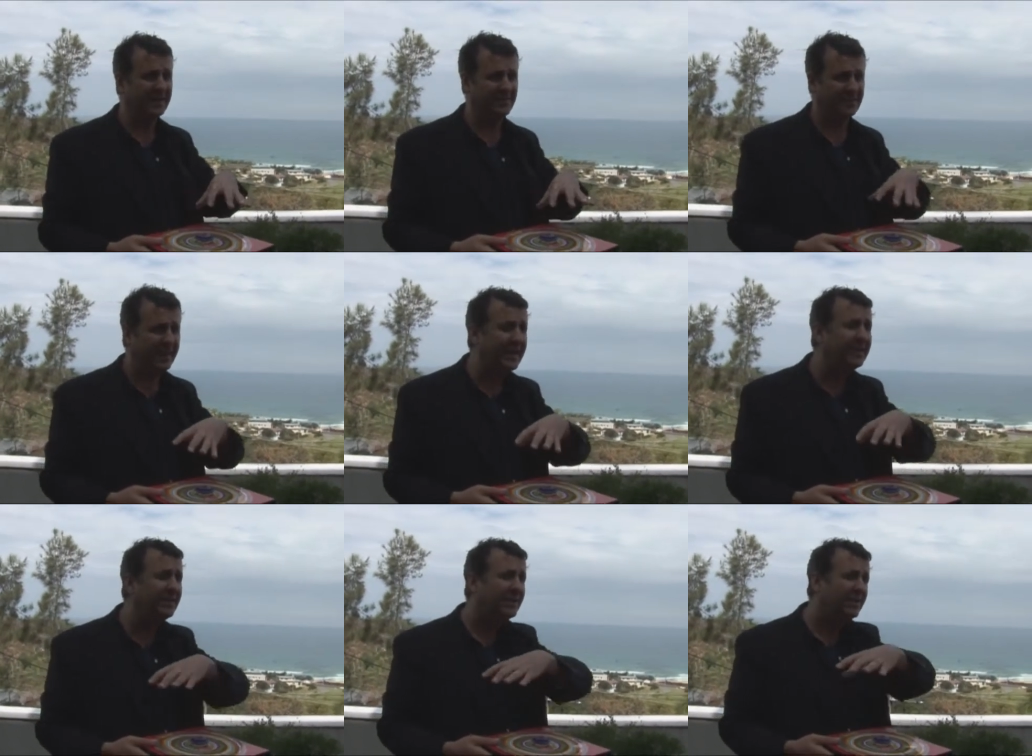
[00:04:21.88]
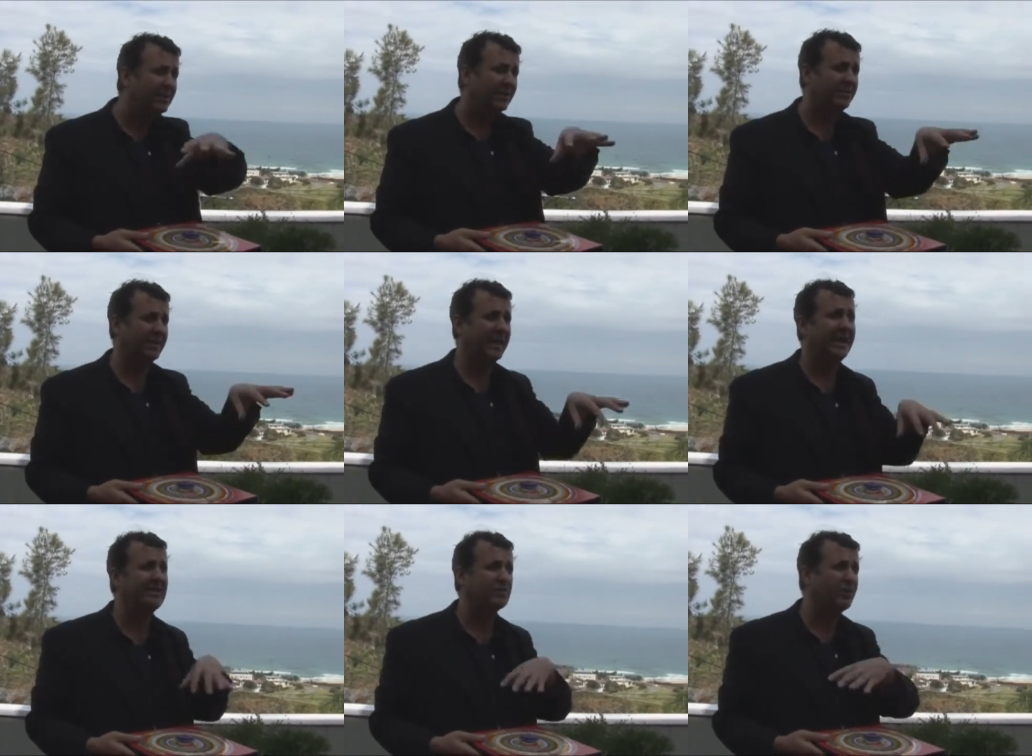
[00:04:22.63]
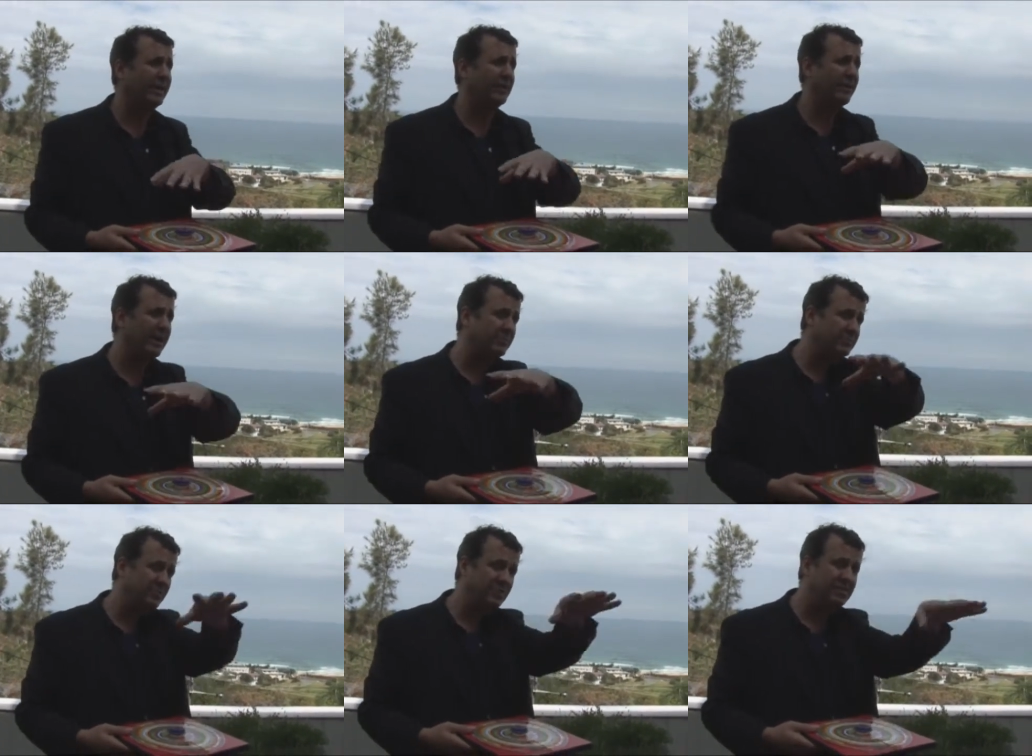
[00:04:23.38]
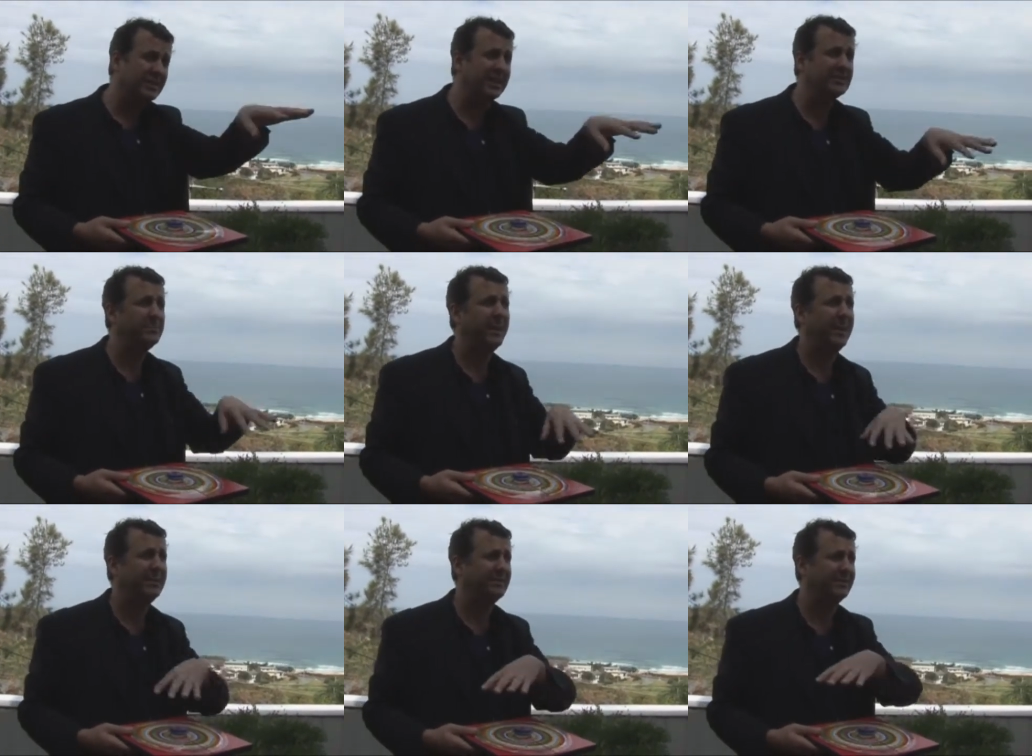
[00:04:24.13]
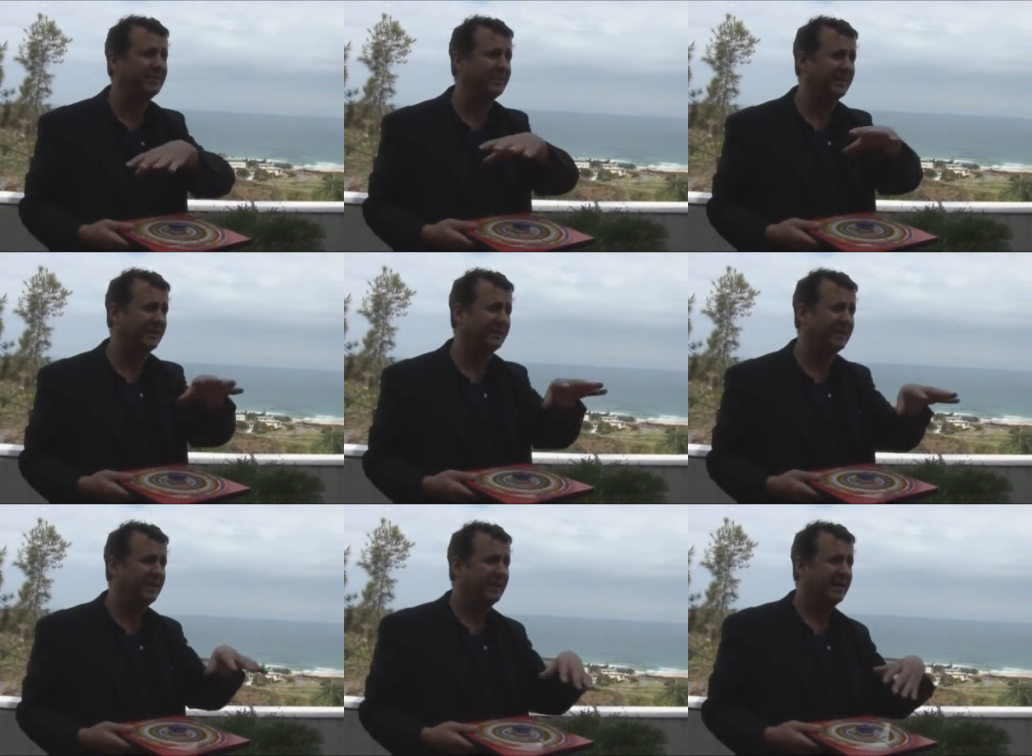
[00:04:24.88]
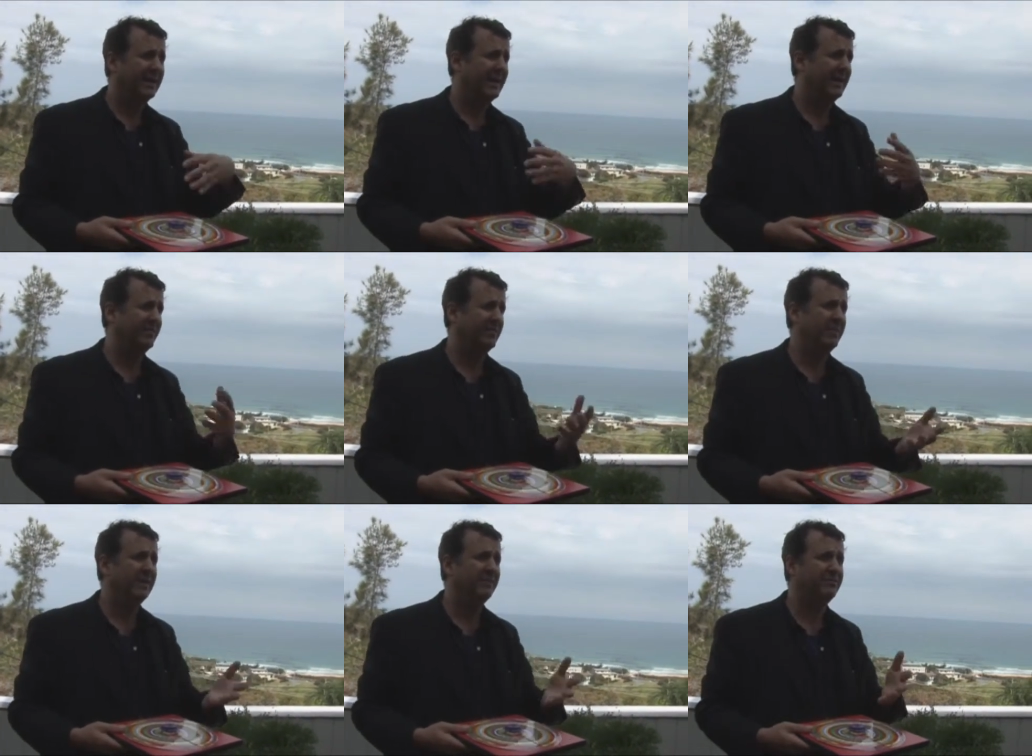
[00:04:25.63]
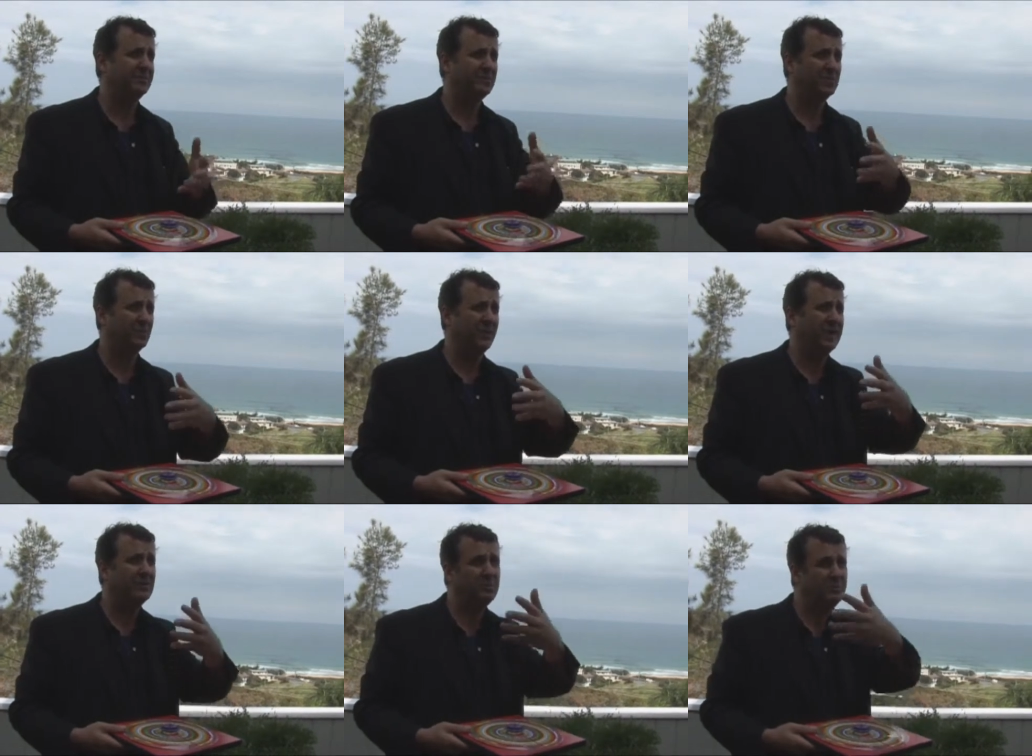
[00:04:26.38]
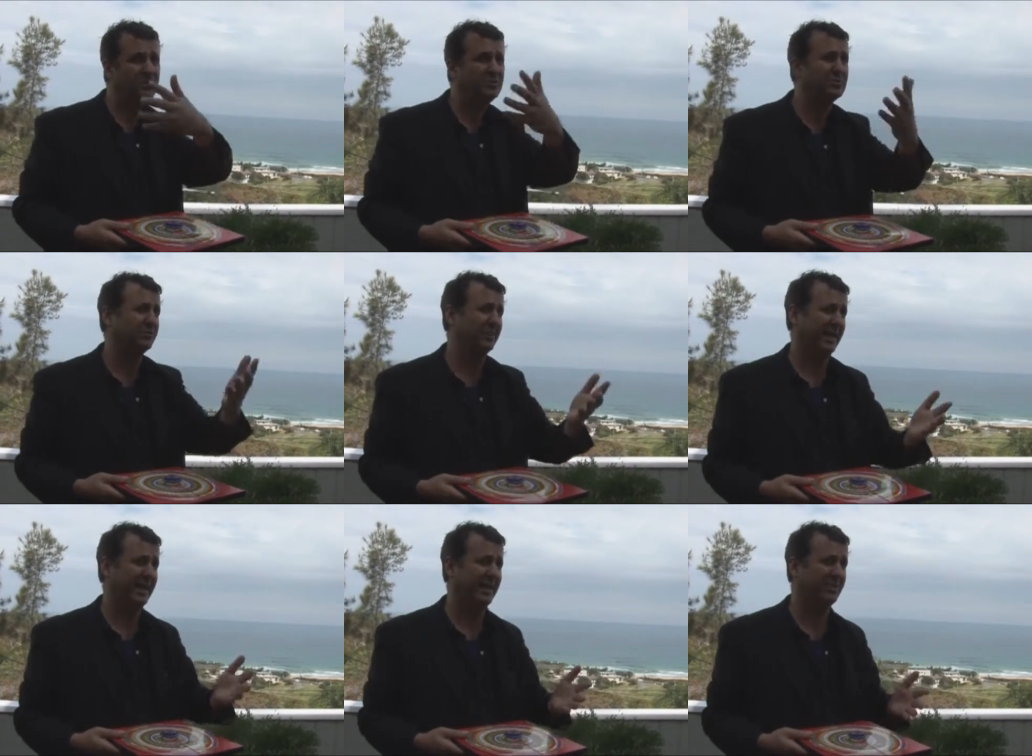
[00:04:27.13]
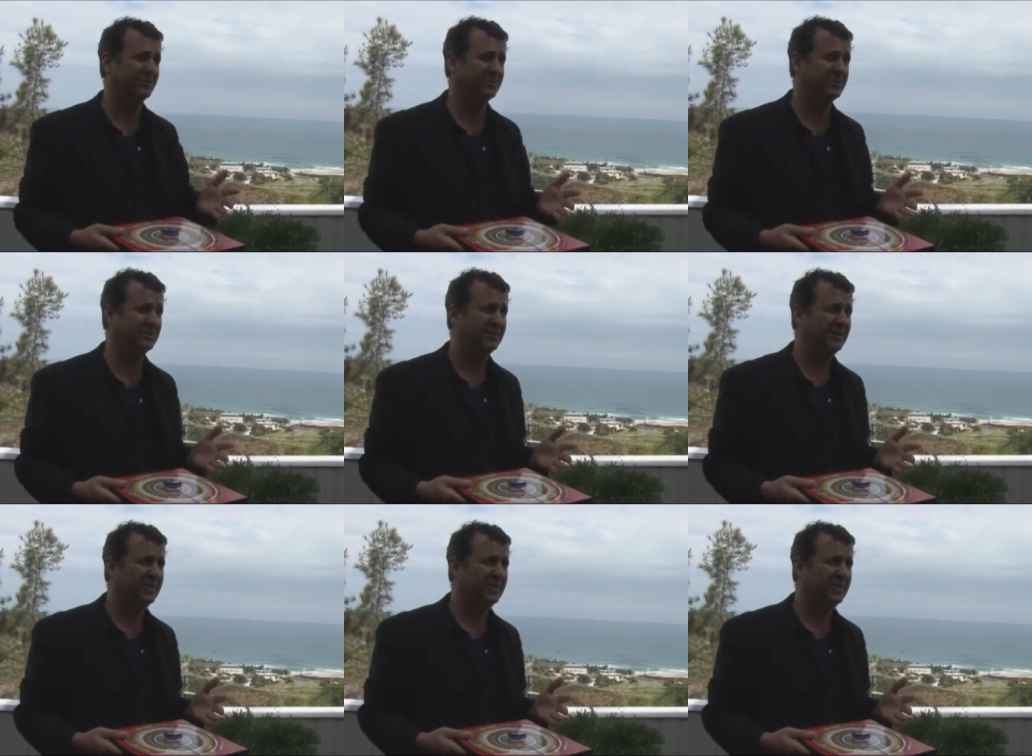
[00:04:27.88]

I can then look at the eight trigrams and the sun's pattern and uh, other metaphysical attributes of the house.